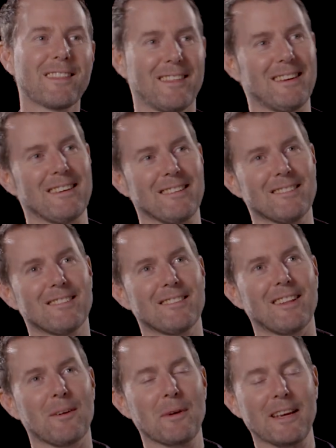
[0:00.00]
things
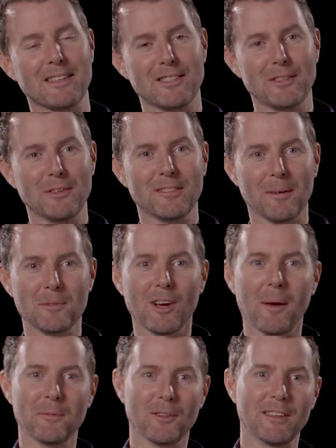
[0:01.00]
that we get to do
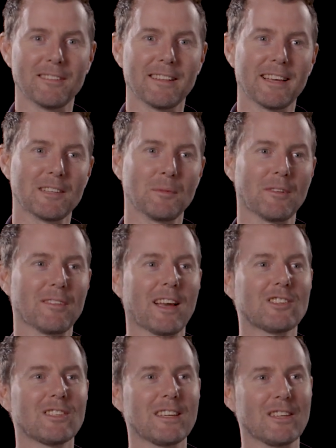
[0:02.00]
sometimes on these collectibles is
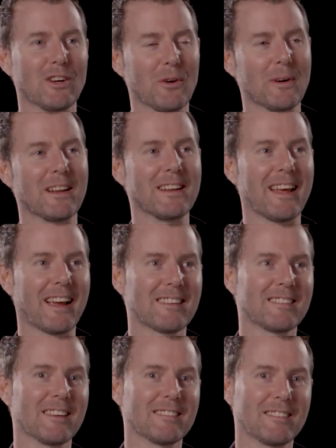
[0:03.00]
actually go in and
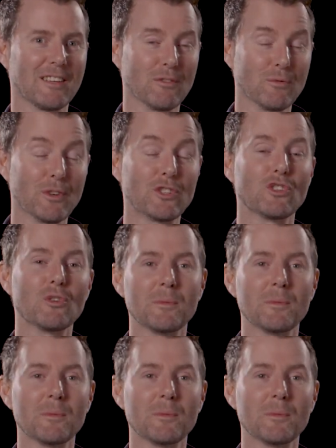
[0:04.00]
access the original